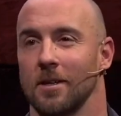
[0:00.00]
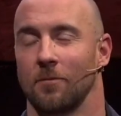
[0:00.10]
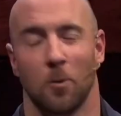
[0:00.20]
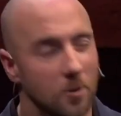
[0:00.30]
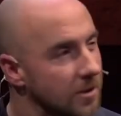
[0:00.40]

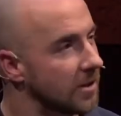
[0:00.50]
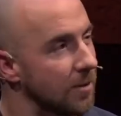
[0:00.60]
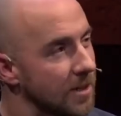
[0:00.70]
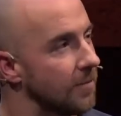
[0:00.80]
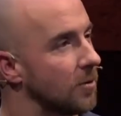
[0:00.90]
Of course, it's going
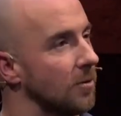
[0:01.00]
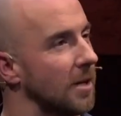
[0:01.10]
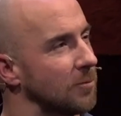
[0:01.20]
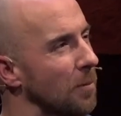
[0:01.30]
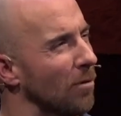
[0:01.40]
to be difficult.
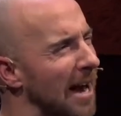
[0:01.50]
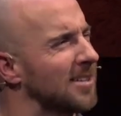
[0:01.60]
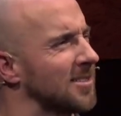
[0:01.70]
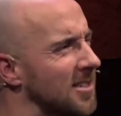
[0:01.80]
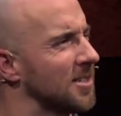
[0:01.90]
That's what
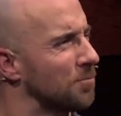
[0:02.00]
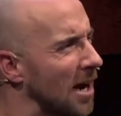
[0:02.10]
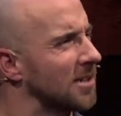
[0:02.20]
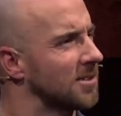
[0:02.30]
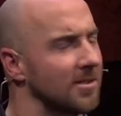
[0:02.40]
practice is.
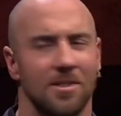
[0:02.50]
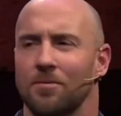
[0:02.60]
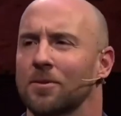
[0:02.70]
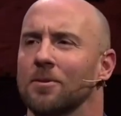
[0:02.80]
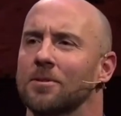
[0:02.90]
Practice is
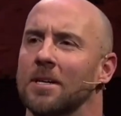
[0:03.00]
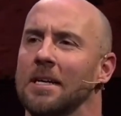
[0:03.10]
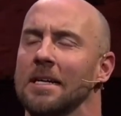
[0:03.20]
difficult.